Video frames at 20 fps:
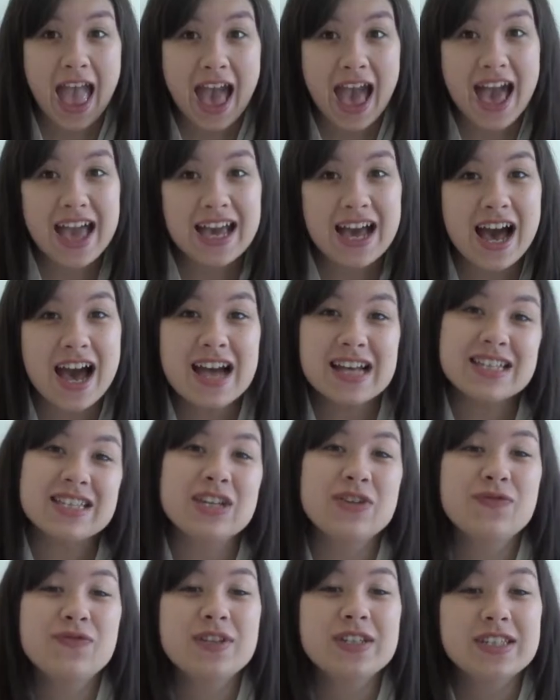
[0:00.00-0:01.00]
Hey guys,
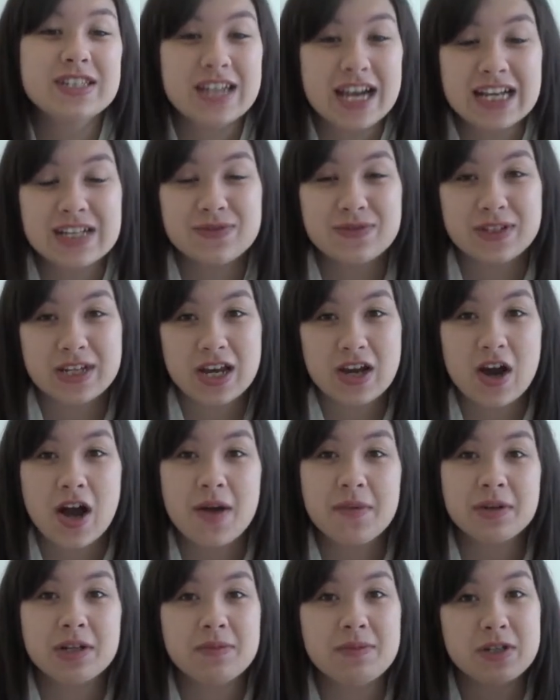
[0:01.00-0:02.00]
so for today's video
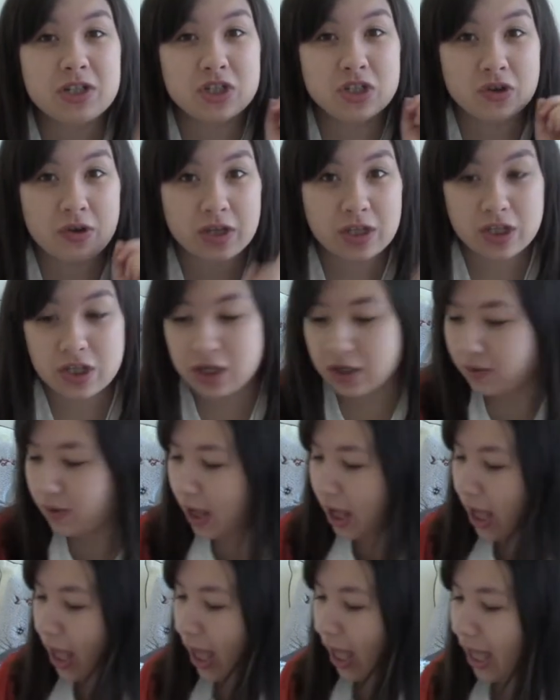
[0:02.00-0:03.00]
I'm going to be showing you
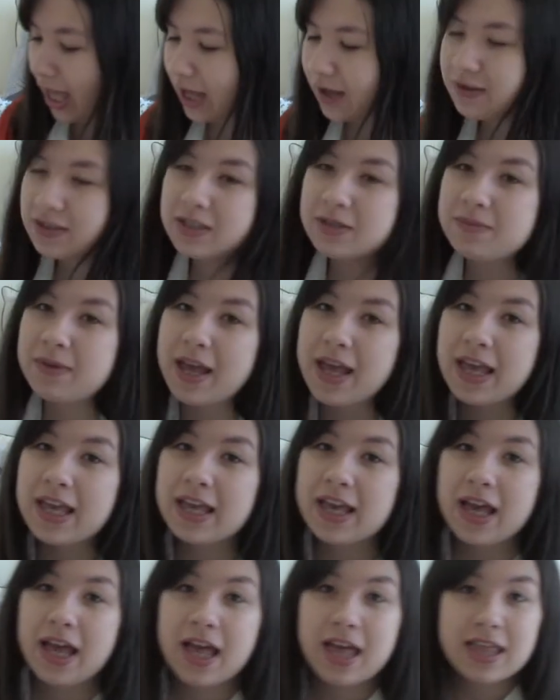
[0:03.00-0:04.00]
how to
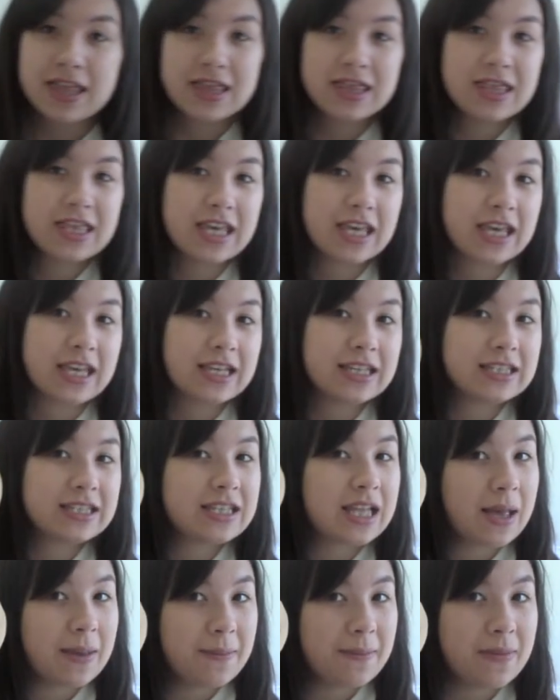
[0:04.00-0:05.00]
make these
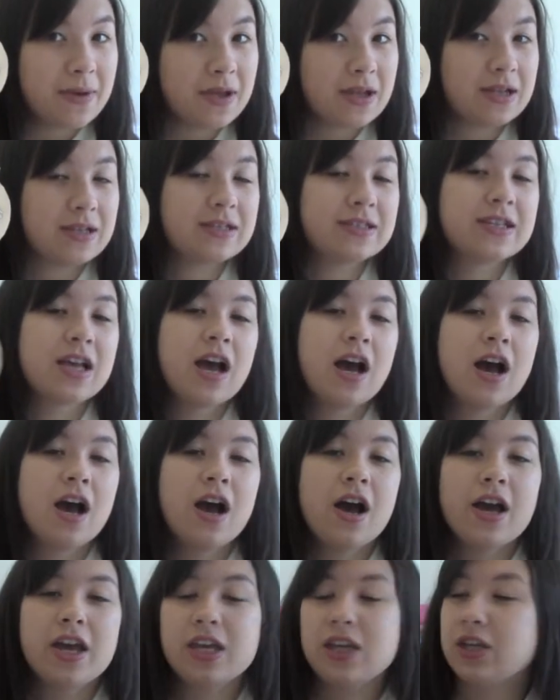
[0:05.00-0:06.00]
numbers.
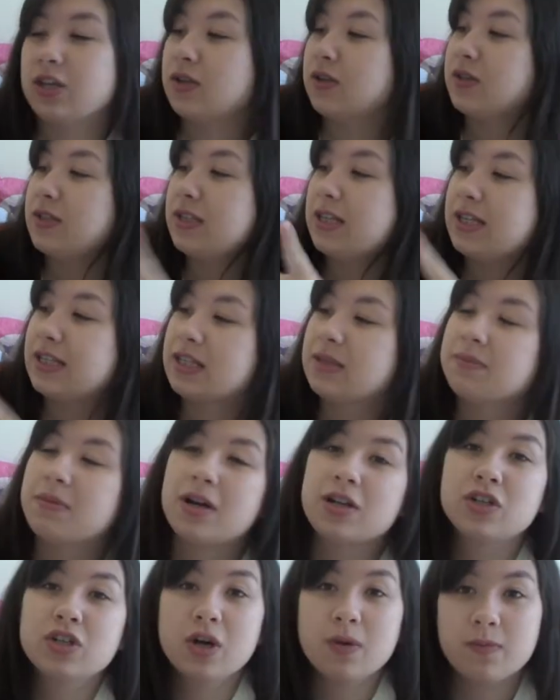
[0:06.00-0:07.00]
I use these in
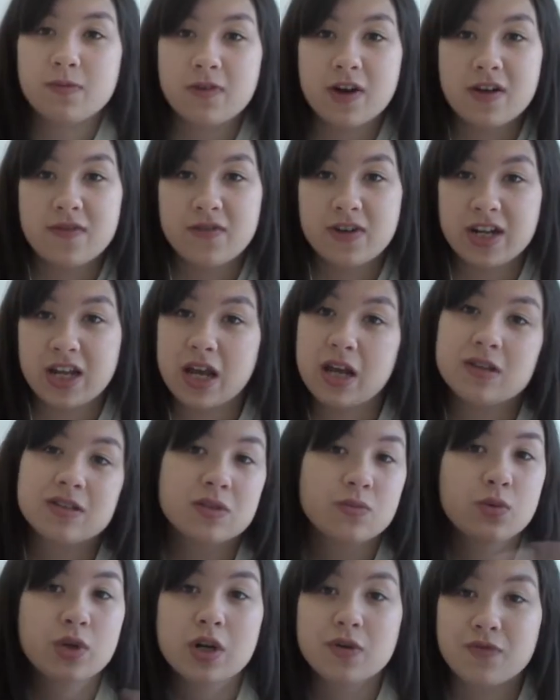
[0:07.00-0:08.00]
my top 5 videos
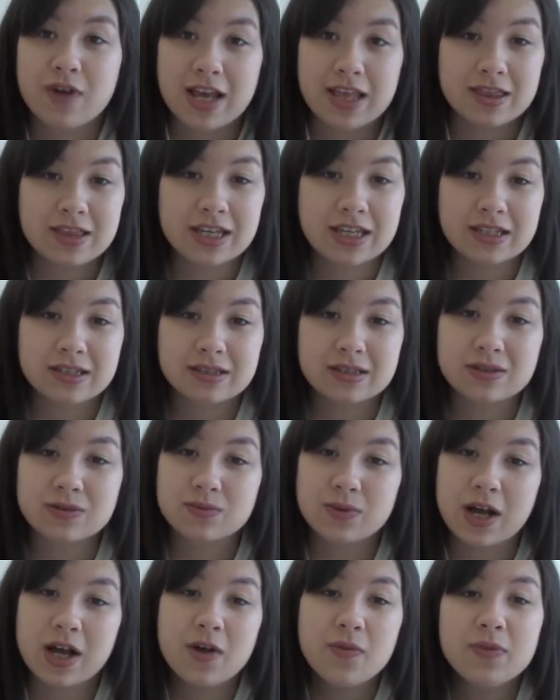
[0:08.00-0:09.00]
and when I rate things as
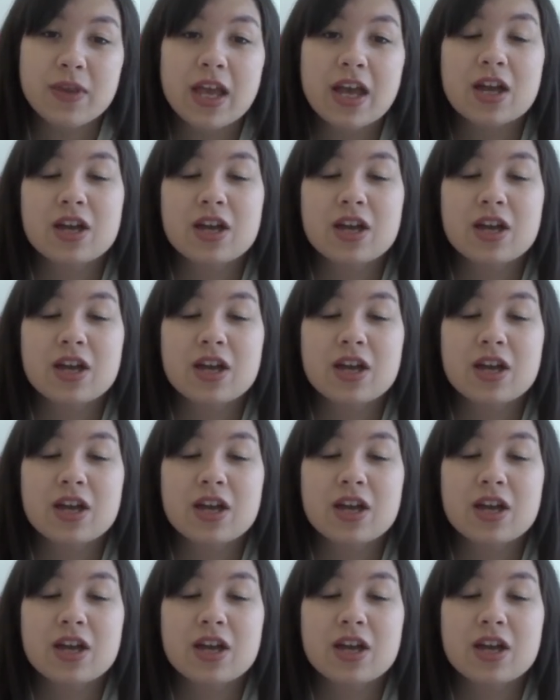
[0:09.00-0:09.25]
well.